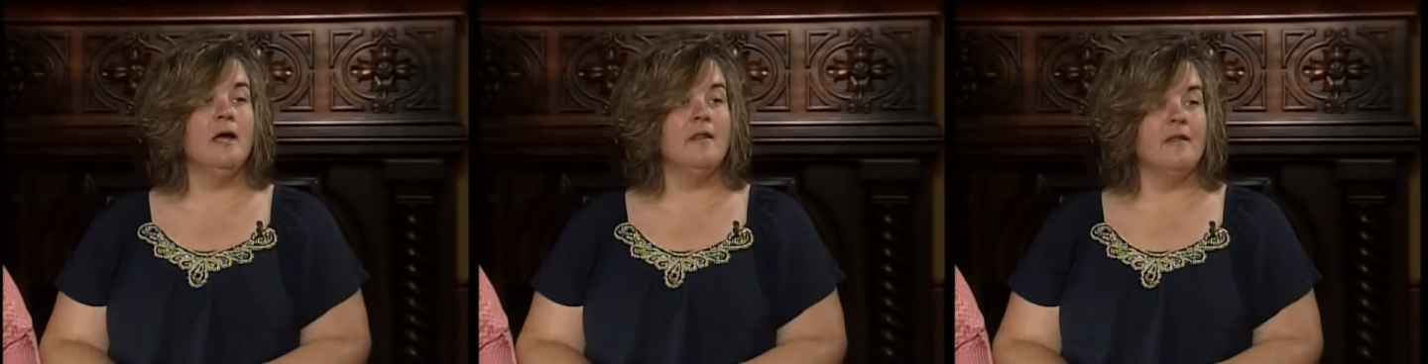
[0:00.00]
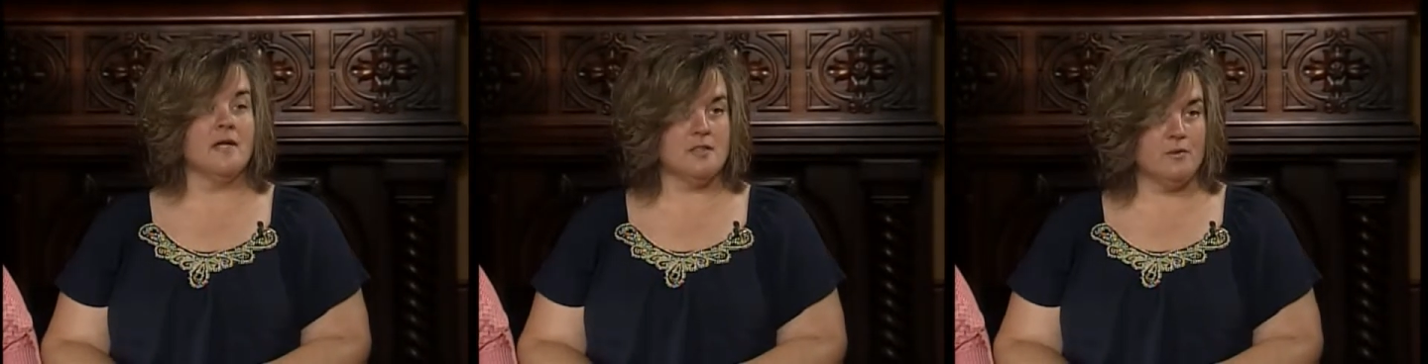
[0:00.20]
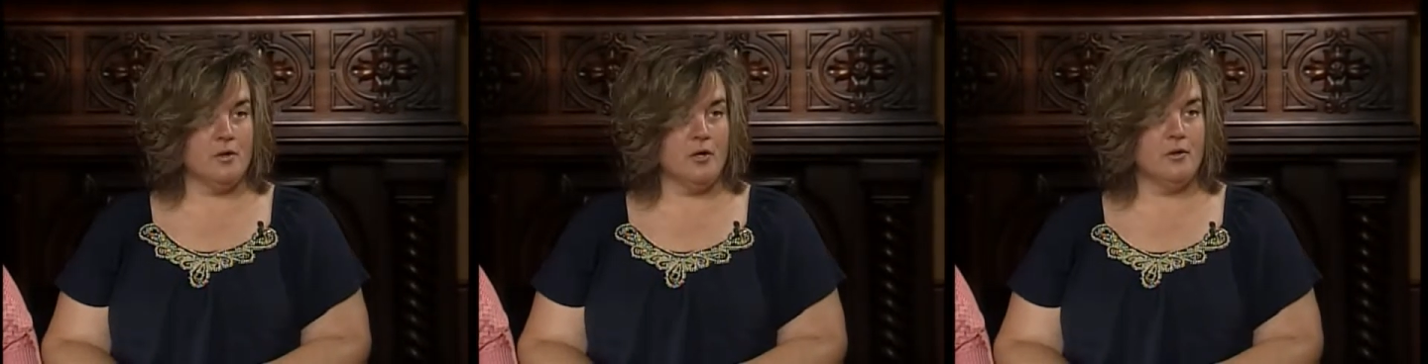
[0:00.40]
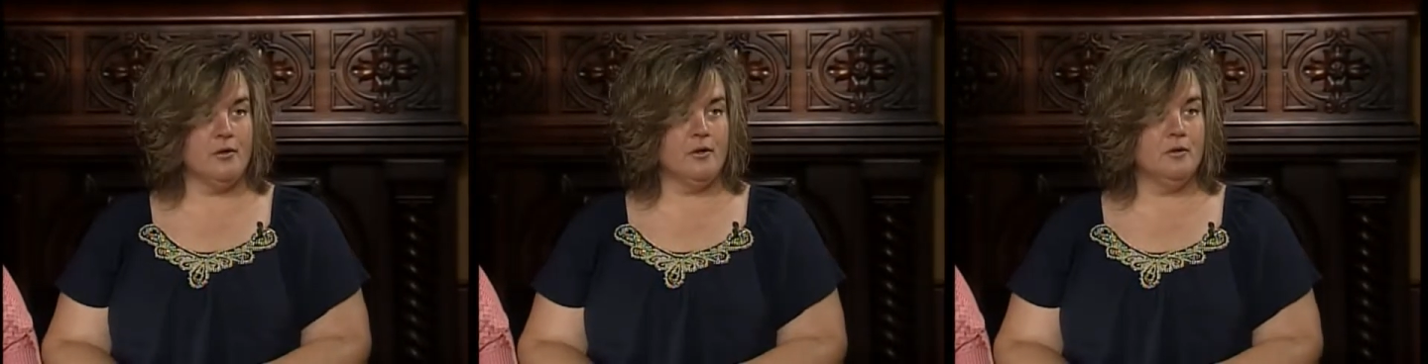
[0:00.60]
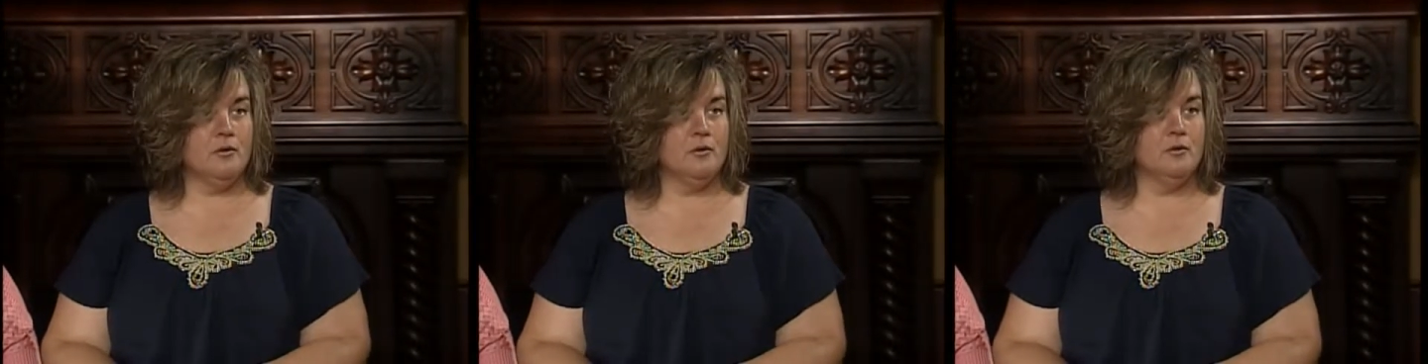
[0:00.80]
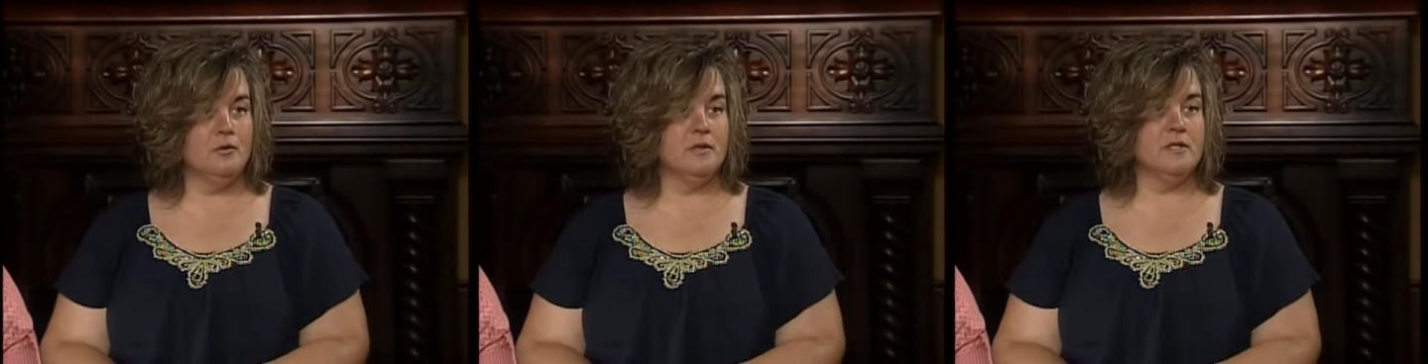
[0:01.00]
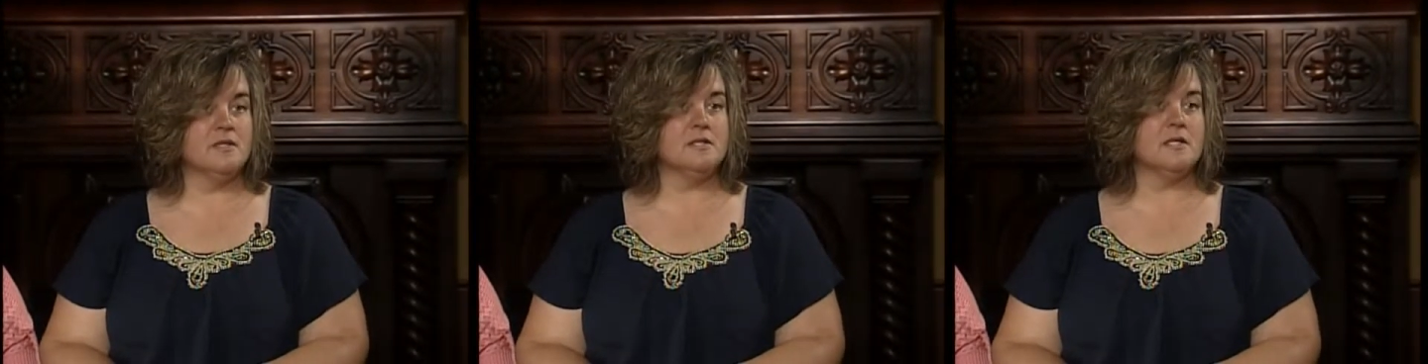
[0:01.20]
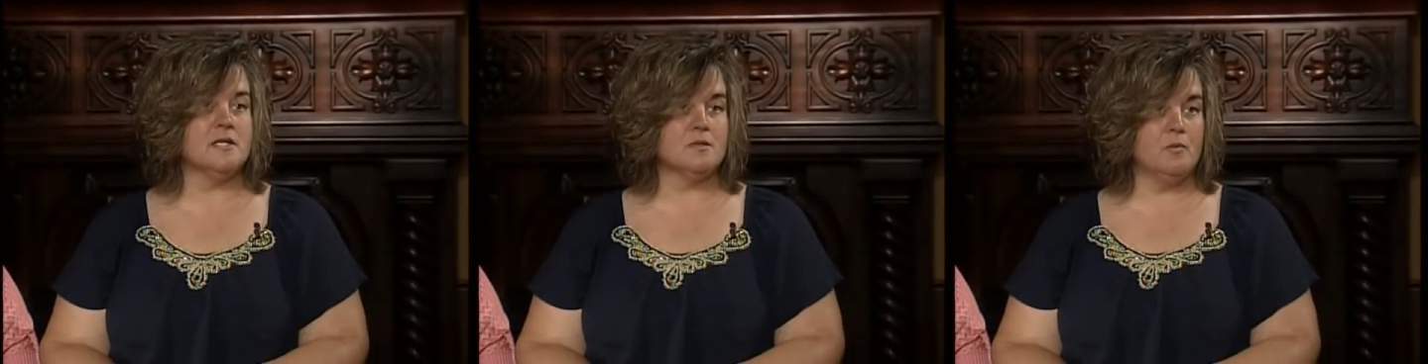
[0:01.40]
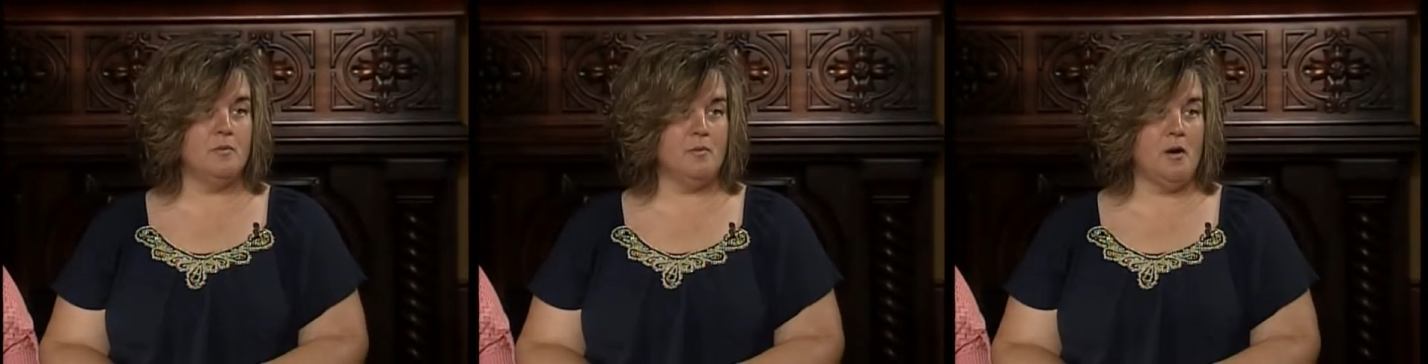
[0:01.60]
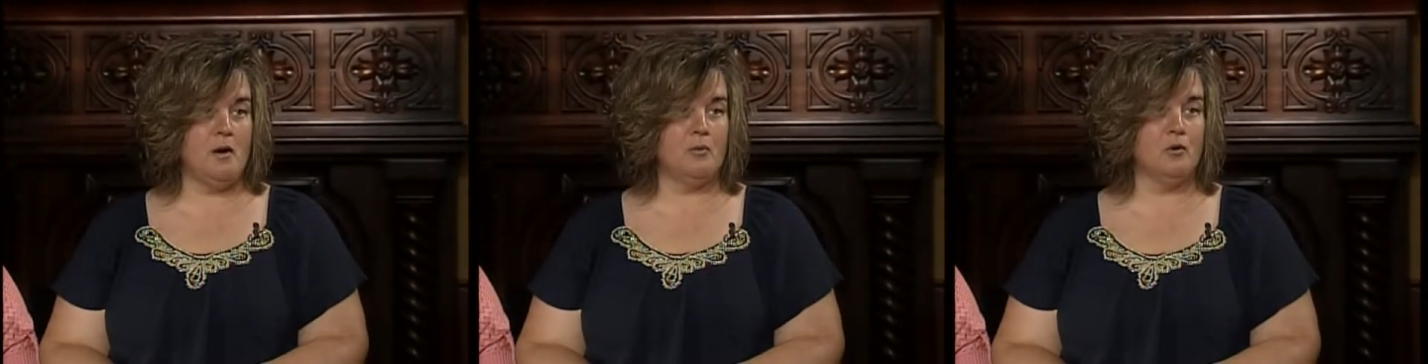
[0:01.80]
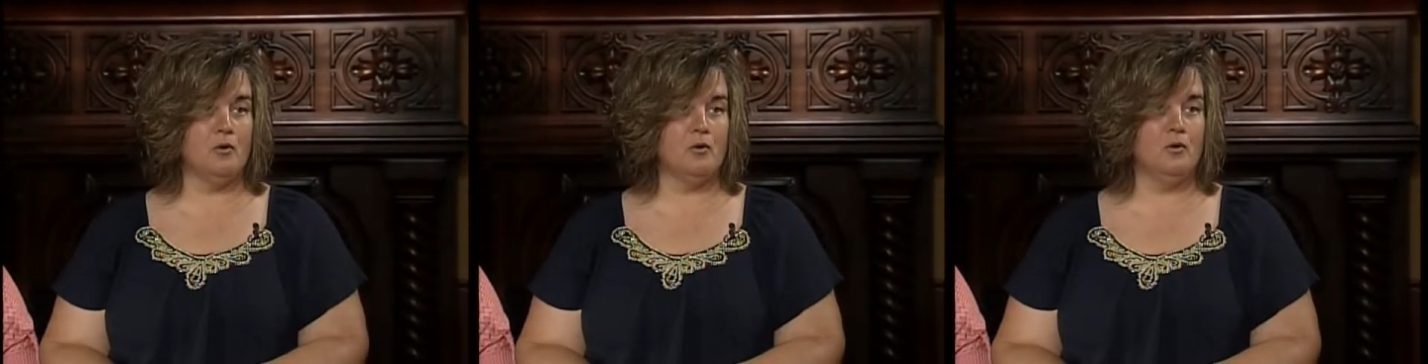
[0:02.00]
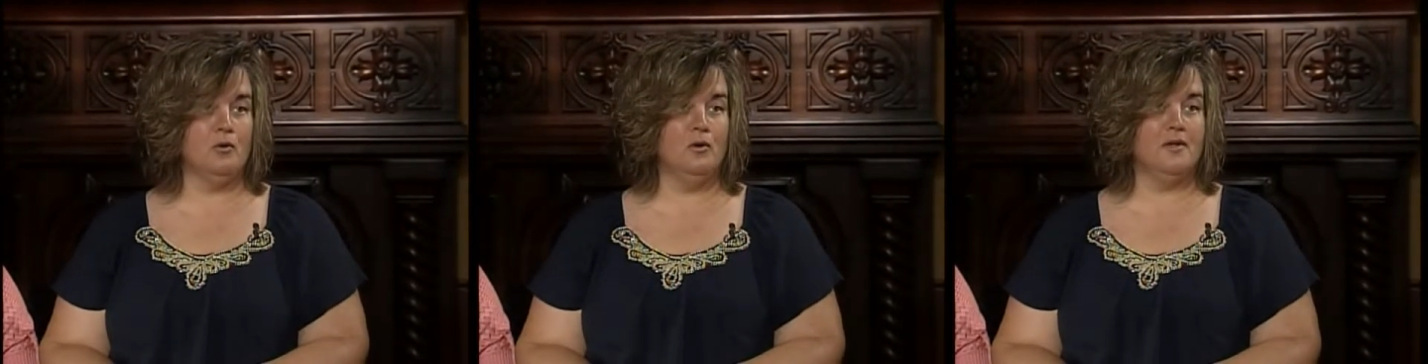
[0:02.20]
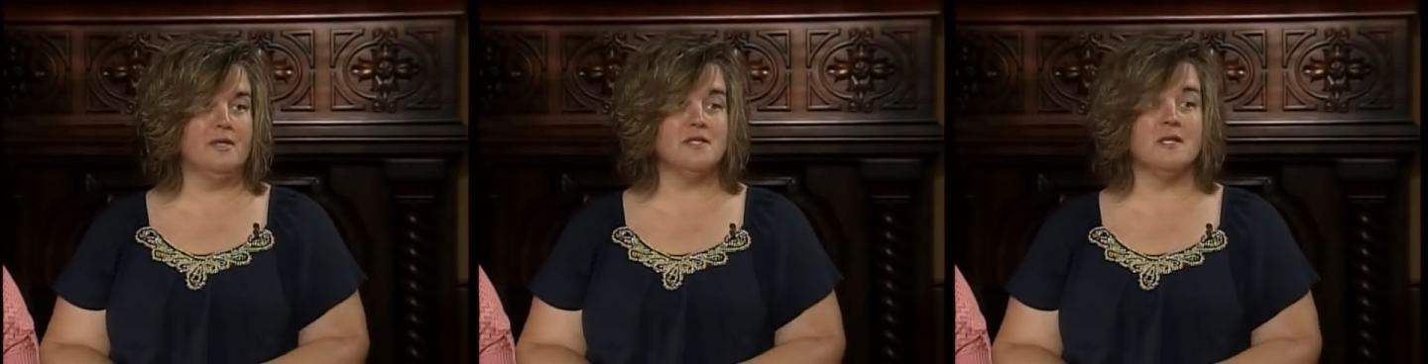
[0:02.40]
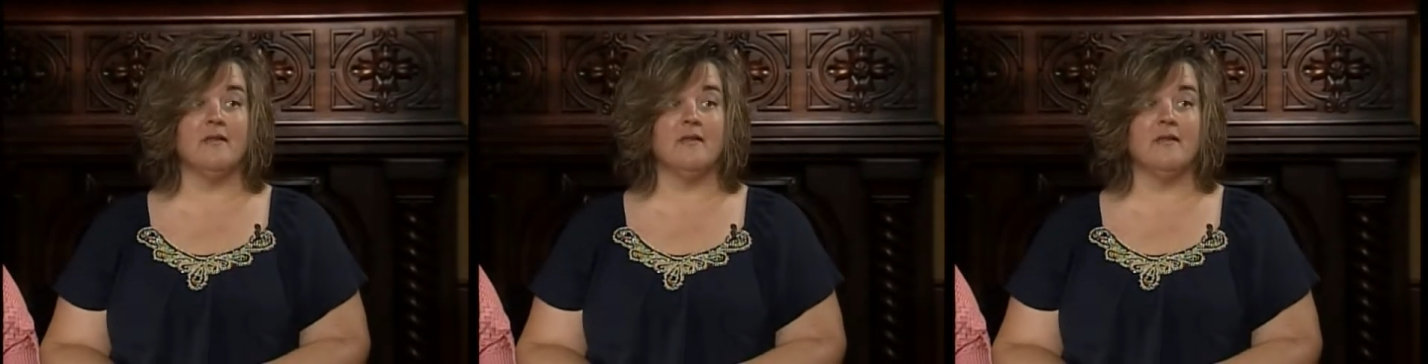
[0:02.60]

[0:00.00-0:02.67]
that's what coconut oil is, that's what palm kernel oil is,